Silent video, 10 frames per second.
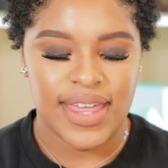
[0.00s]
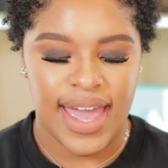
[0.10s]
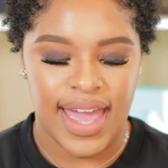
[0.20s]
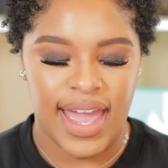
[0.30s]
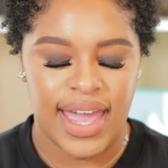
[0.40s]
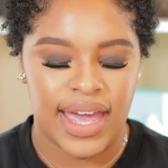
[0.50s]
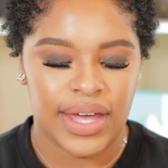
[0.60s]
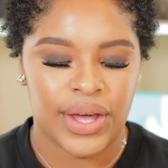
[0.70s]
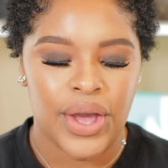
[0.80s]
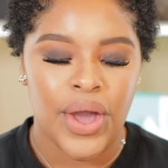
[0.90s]

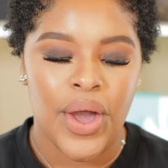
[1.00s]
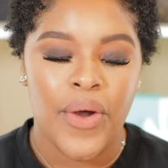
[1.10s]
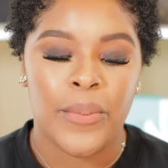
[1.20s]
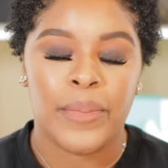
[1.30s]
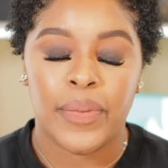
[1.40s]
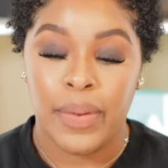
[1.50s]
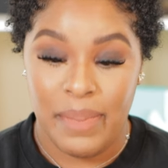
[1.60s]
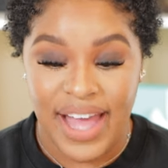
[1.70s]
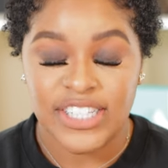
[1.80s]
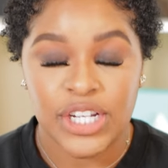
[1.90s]
a
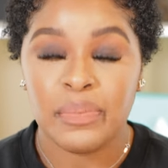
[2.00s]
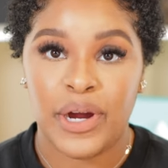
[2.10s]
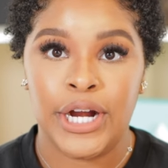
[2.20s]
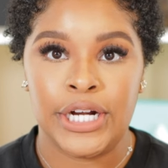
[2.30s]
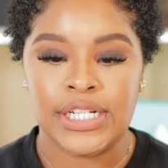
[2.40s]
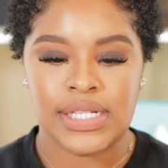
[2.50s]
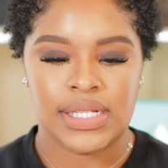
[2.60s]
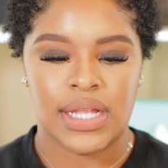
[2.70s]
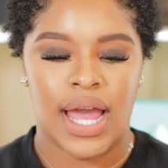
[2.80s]
matching purse.